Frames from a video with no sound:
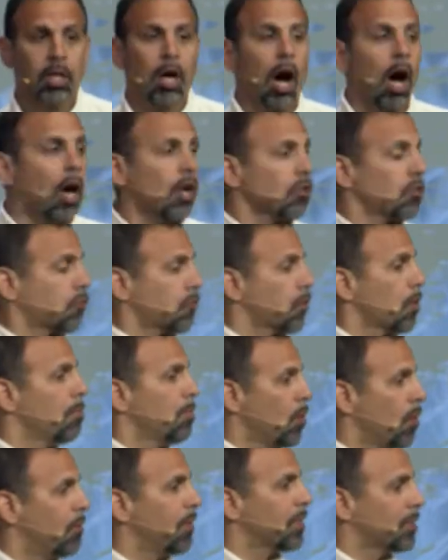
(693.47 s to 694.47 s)
us from
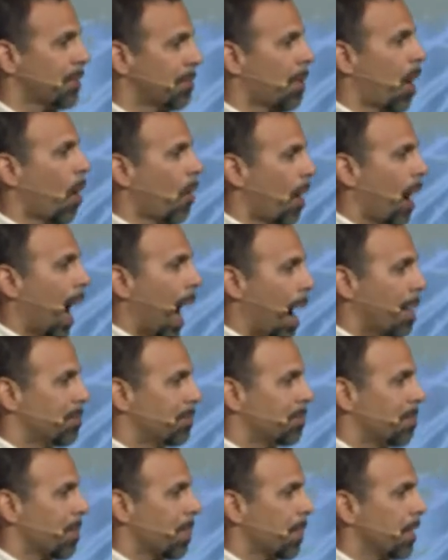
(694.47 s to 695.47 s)
moving to Moab.
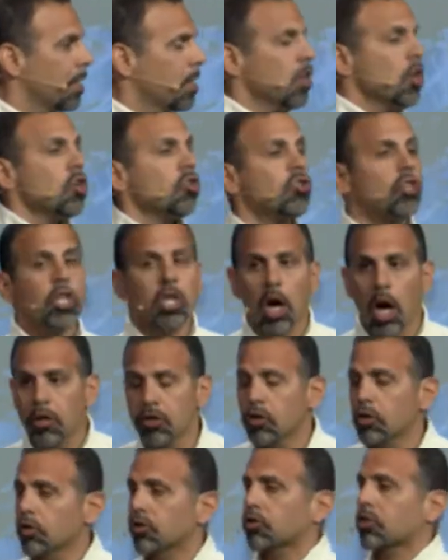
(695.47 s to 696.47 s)
She
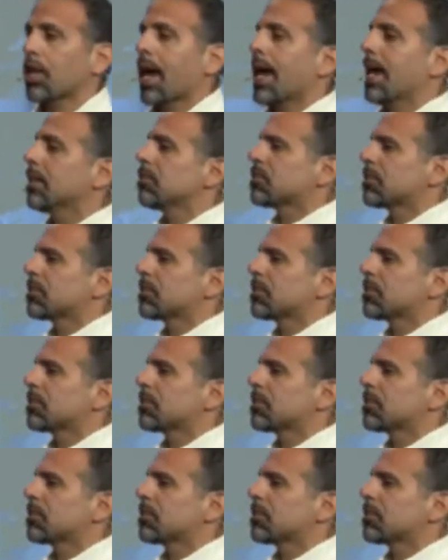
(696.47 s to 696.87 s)
understands